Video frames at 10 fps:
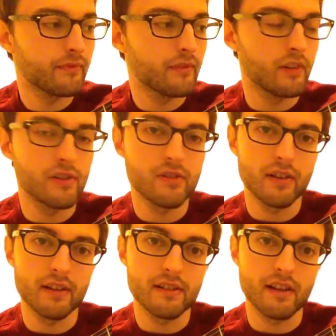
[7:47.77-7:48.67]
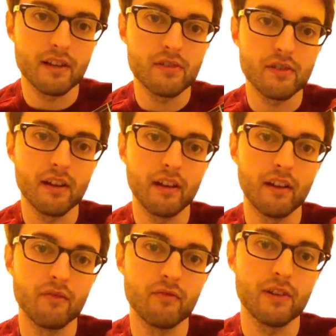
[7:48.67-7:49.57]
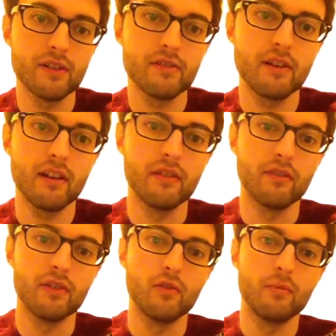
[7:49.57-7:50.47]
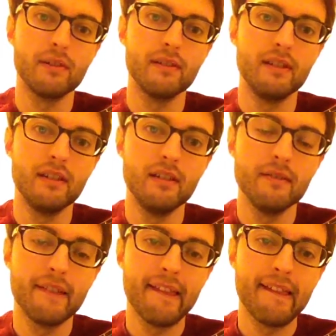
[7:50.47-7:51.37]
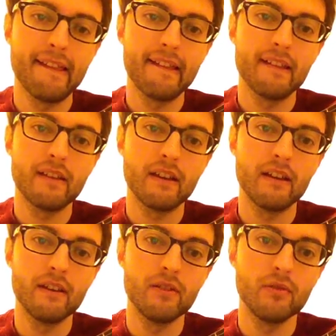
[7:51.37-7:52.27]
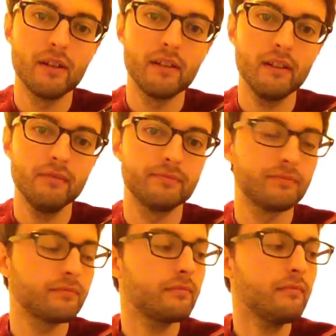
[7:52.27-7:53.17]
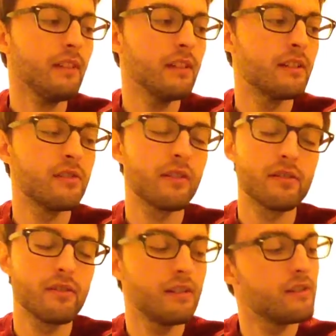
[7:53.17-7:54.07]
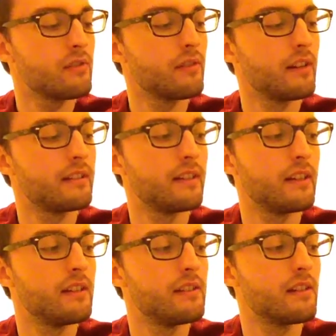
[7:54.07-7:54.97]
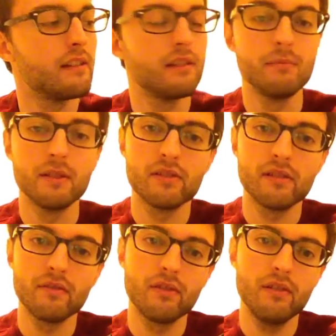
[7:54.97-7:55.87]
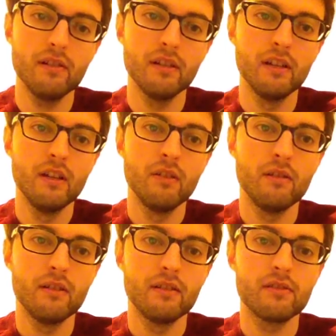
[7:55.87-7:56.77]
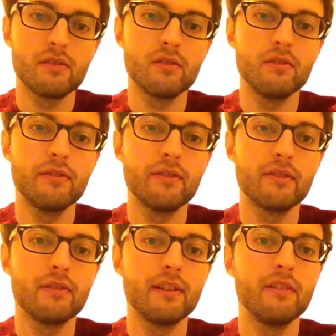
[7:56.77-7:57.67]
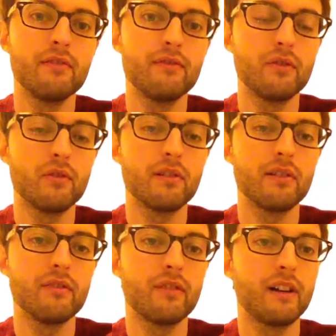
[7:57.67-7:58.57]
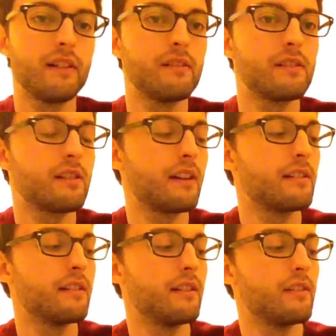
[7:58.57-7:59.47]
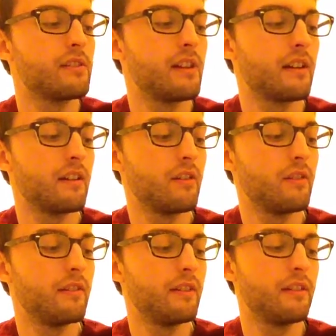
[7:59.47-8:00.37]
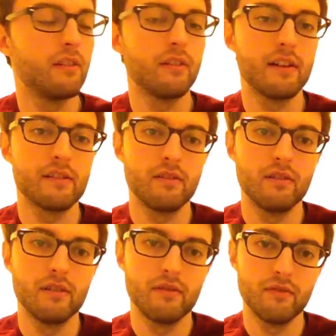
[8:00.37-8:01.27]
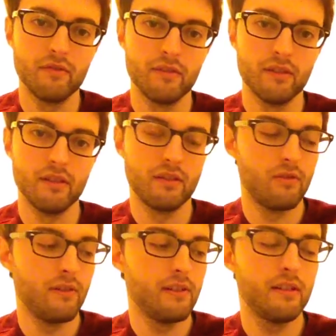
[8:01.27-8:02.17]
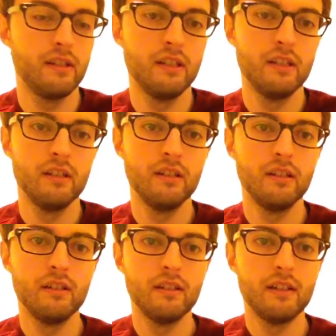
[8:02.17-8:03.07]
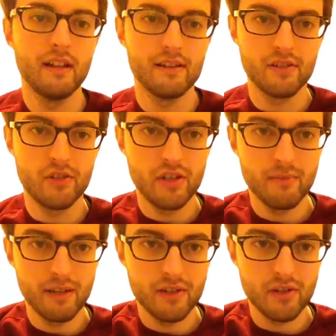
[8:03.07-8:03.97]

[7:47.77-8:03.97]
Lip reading: 3rd string, 2nd string, and 1st string, and you've got your open D note in there. D string, sorry. So that is a D major 7 chord. 2, 3, 4, 5, 6, and then your 2nd chord there, your last chord of the chorus, is a G major